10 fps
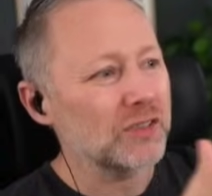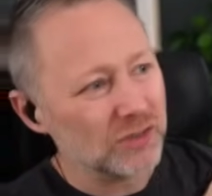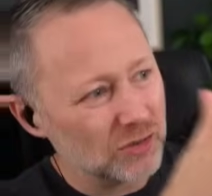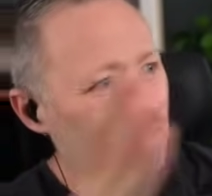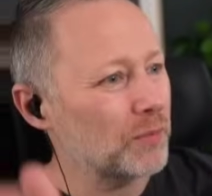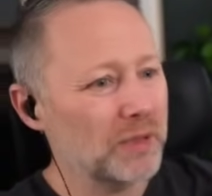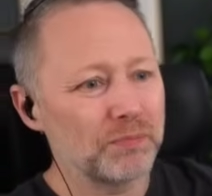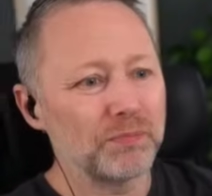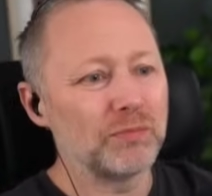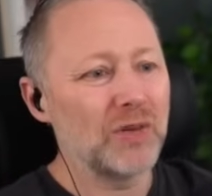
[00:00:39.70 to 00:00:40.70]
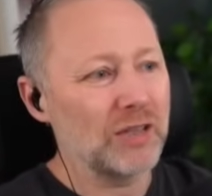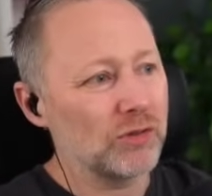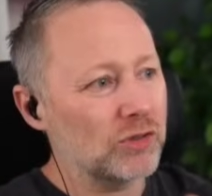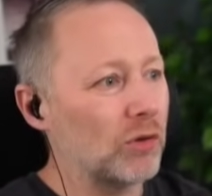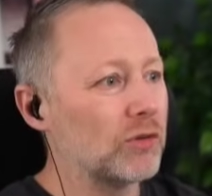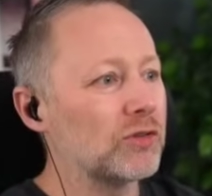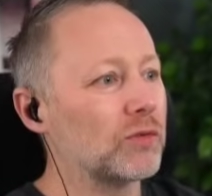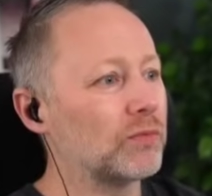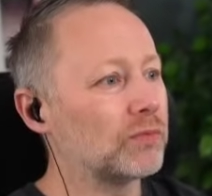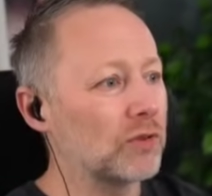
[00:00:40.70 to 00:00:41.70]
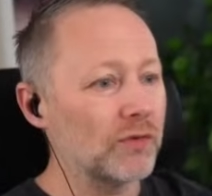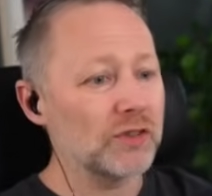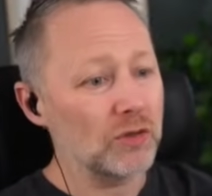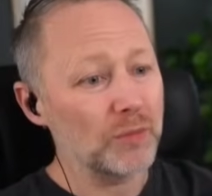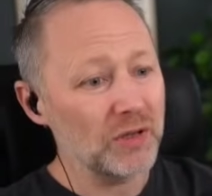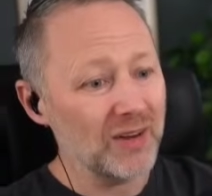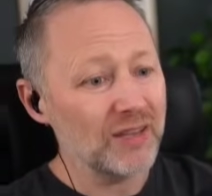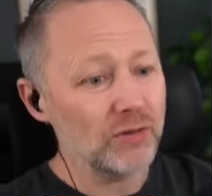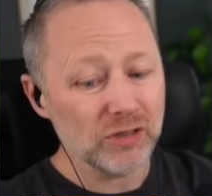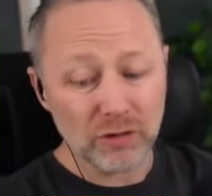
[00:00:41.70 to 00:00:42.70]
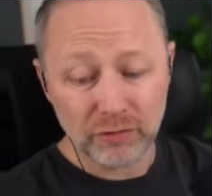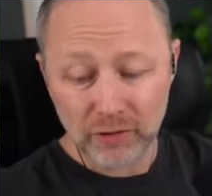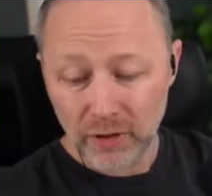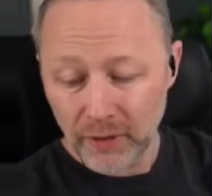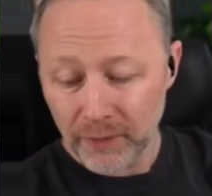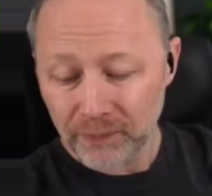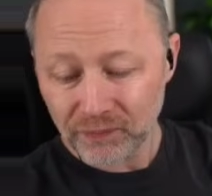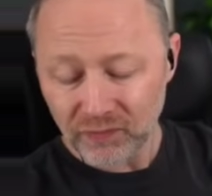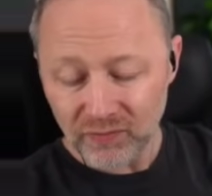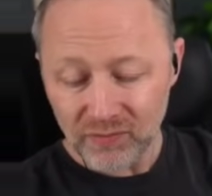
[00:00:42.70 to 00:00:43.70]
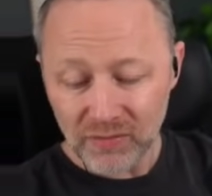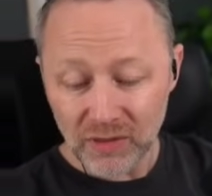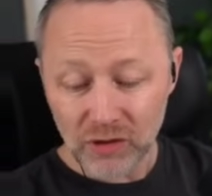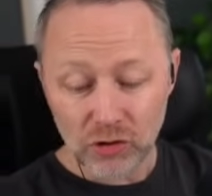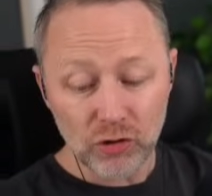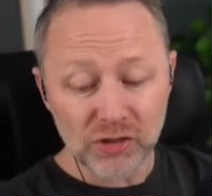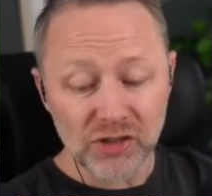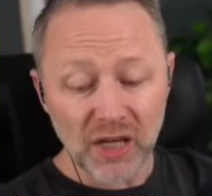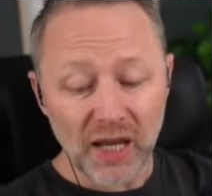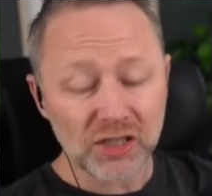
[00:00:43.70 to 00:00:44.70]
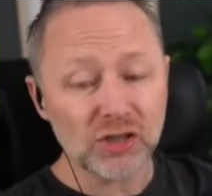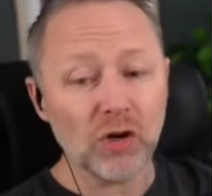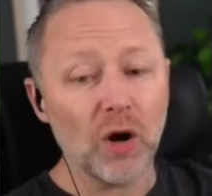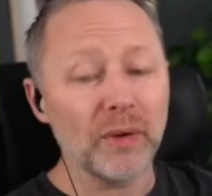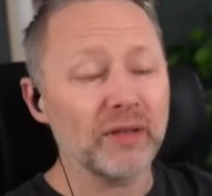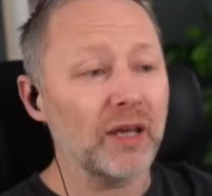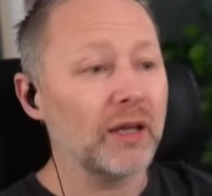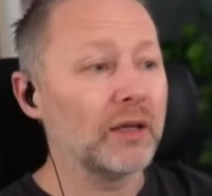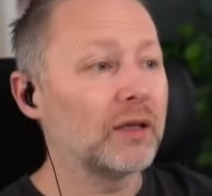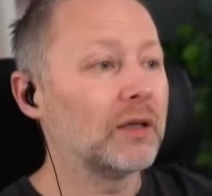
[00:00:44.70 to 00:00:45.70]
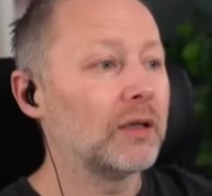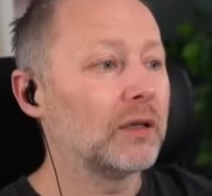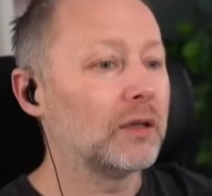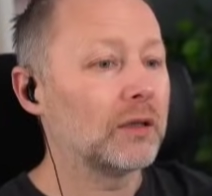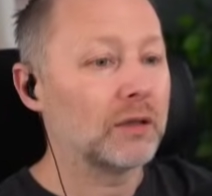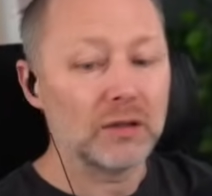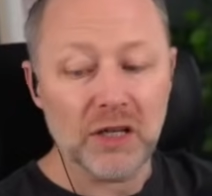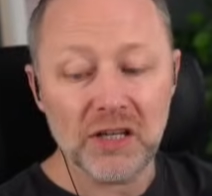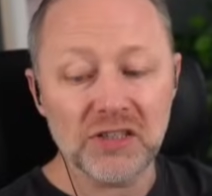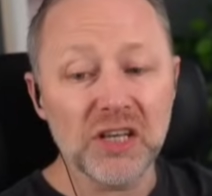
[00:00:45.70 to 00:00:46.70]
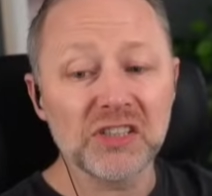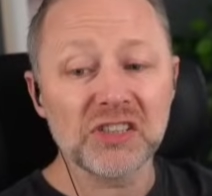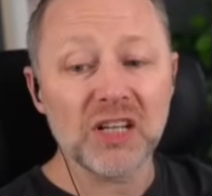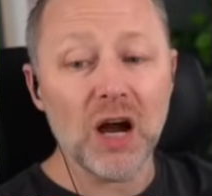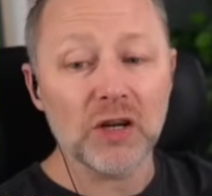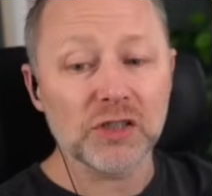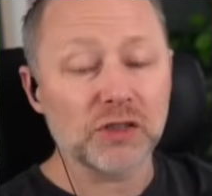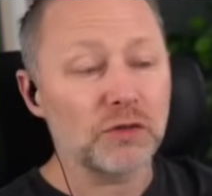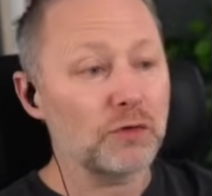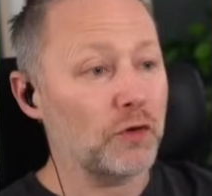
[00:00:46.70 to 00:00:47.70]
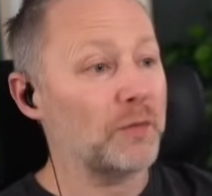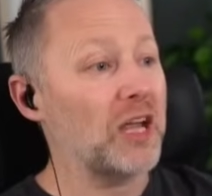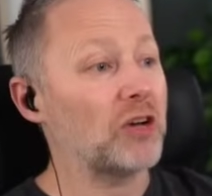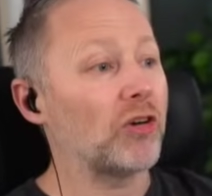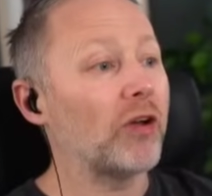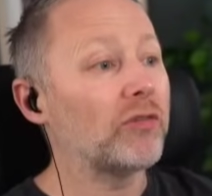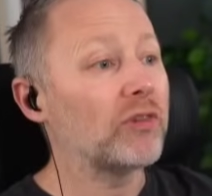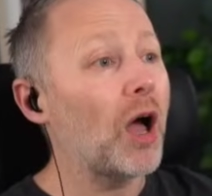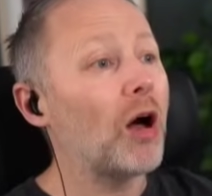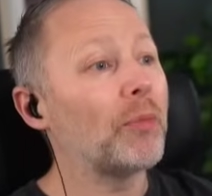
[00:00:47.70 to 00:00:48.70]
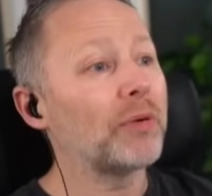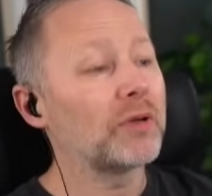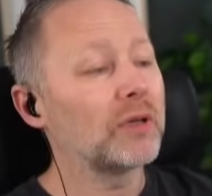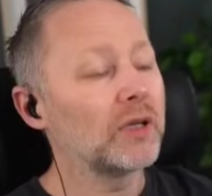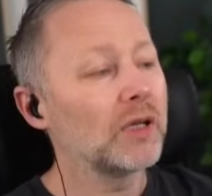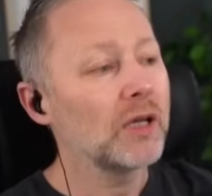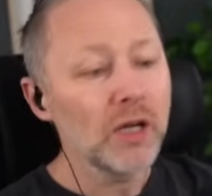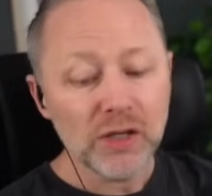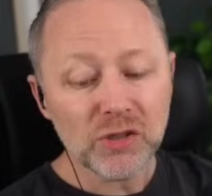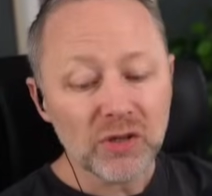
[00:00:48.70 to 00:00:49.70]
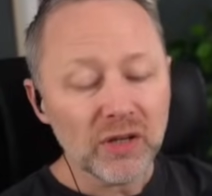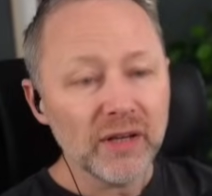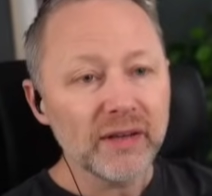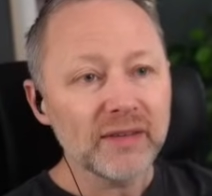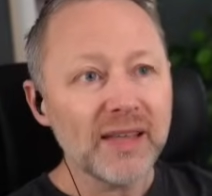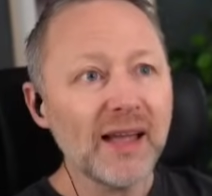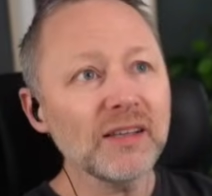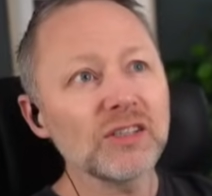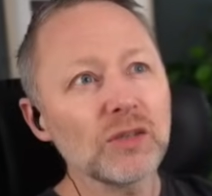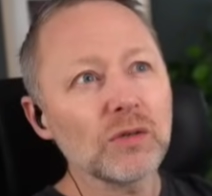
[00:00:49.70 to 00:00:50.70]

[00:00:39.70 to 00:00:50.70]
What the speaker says: it's going to be Radio Scotland, so it's obviously going to be radio stuff. New sketch comedy as he starts from the ground up. So tell us,